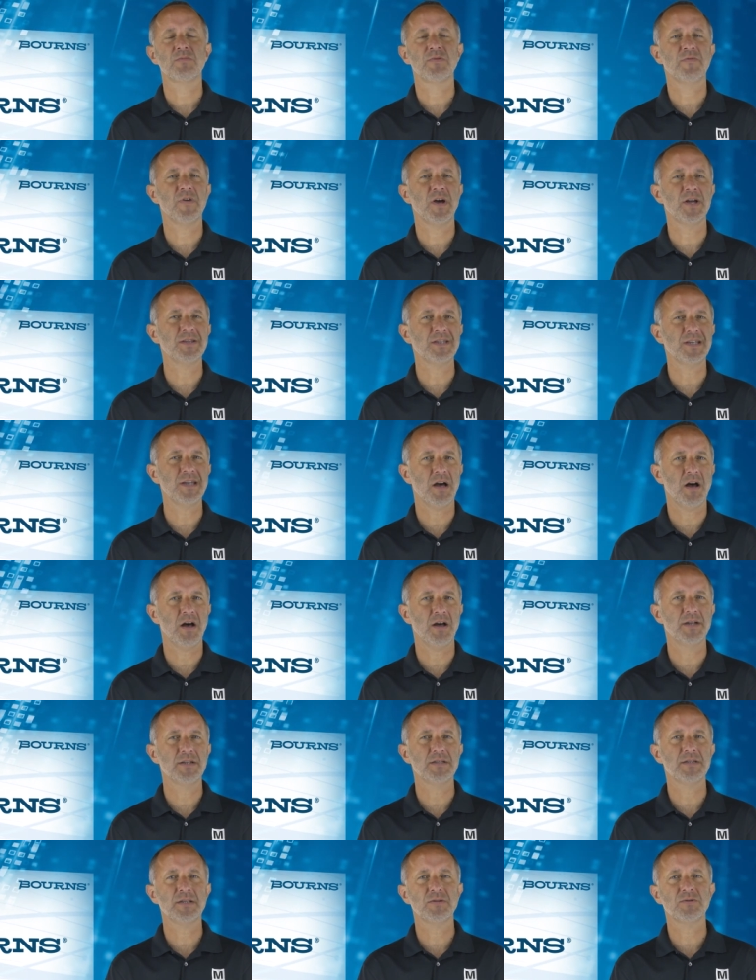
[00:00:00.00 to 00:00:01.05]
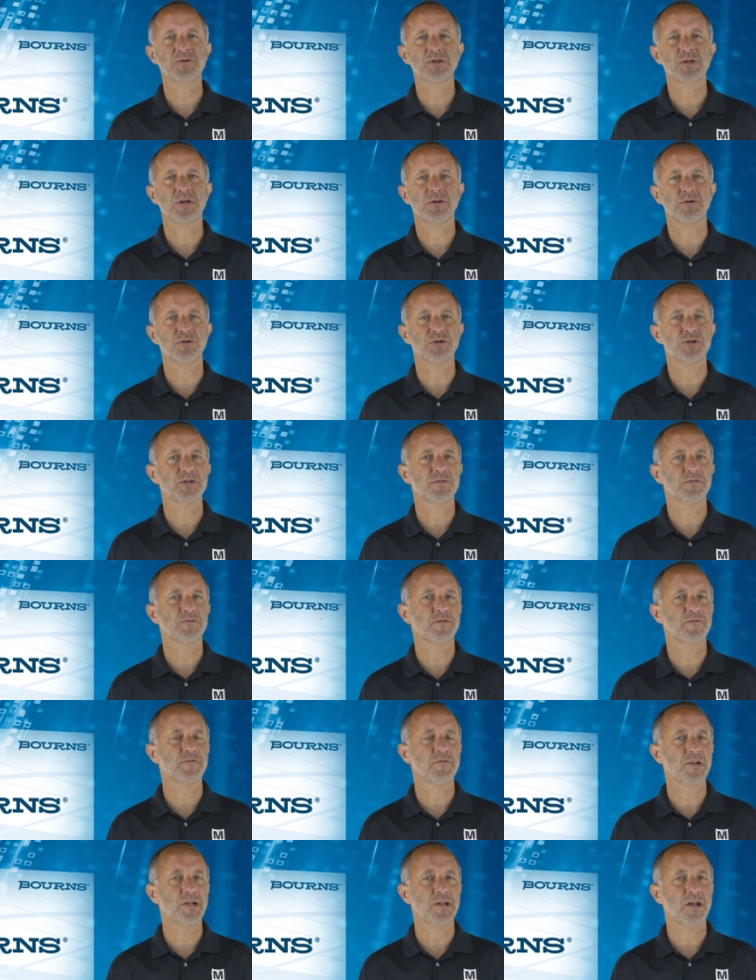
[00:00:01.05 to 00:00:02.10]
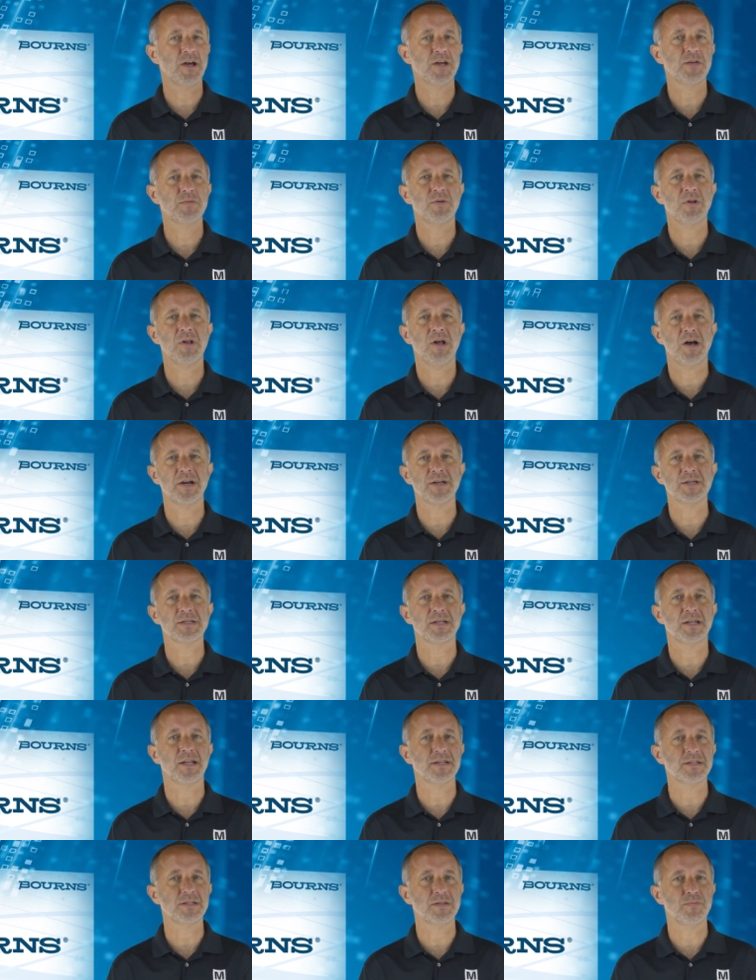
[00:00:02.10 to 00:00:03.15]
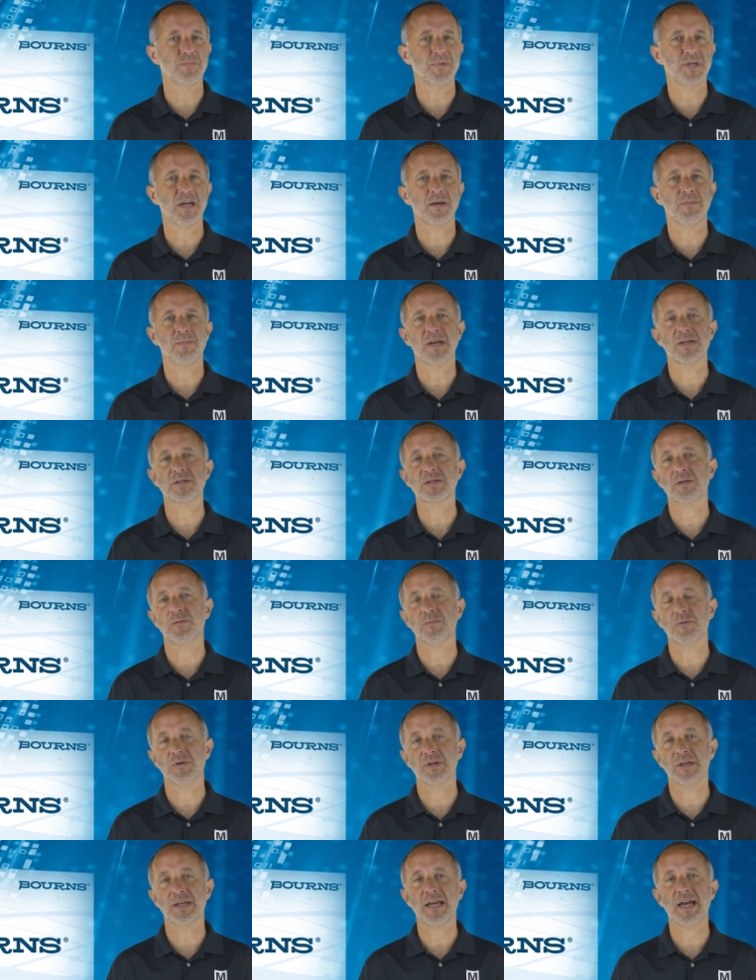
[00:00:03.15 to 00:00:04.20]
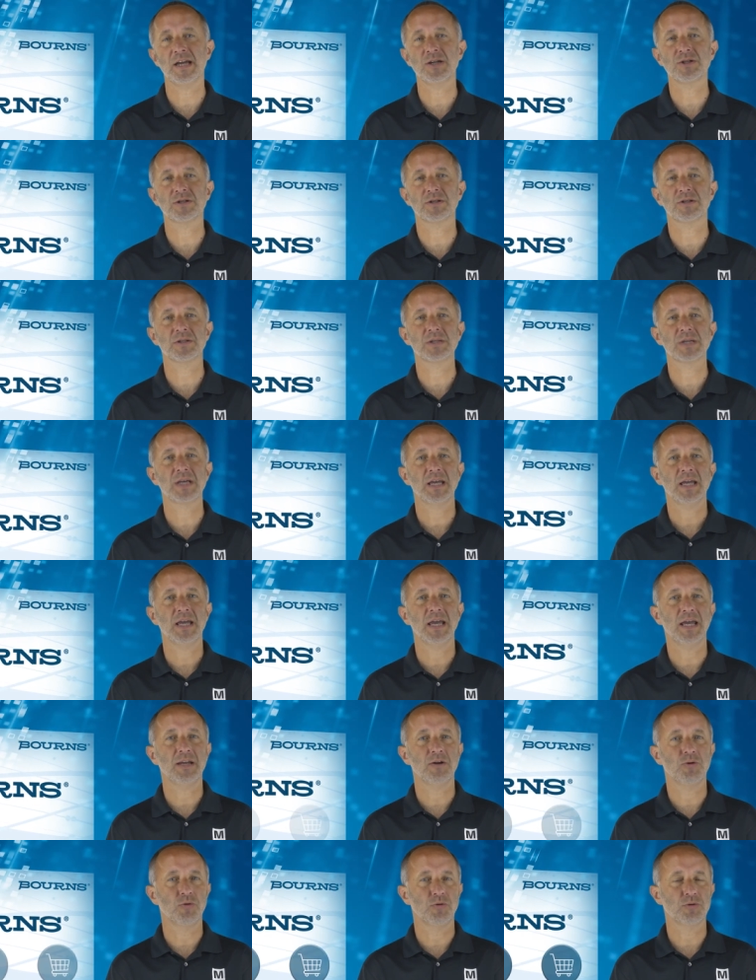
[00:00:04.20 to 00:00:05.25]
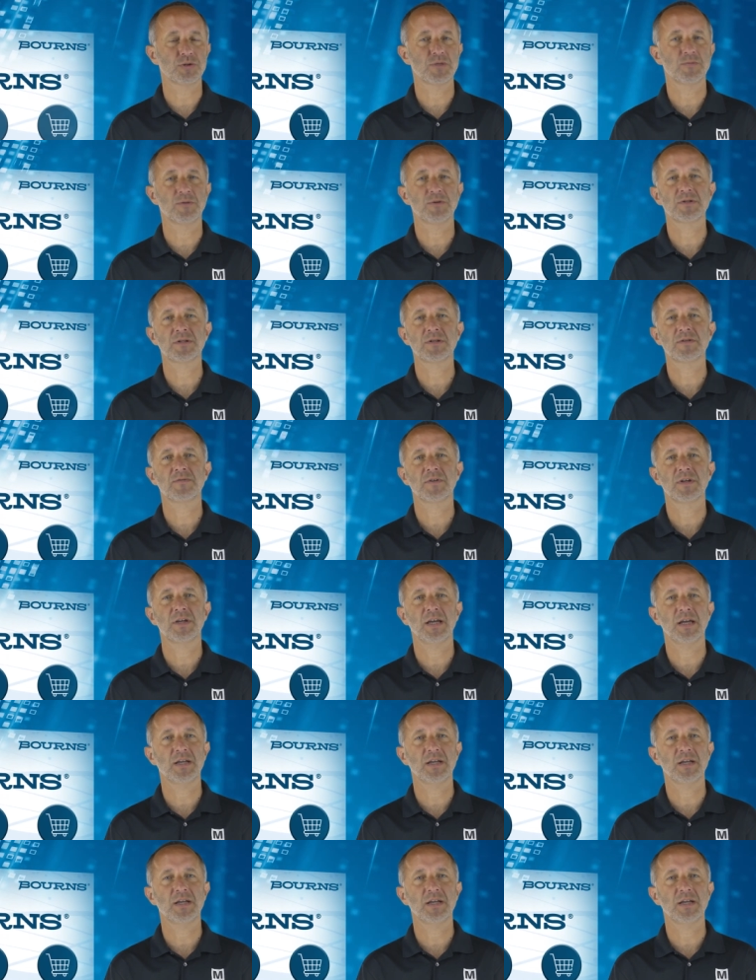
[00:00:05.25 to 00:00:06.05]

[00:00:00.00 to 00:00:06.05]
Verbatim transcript: provide the ideal solution for reliable isolated BMS communications in automotive,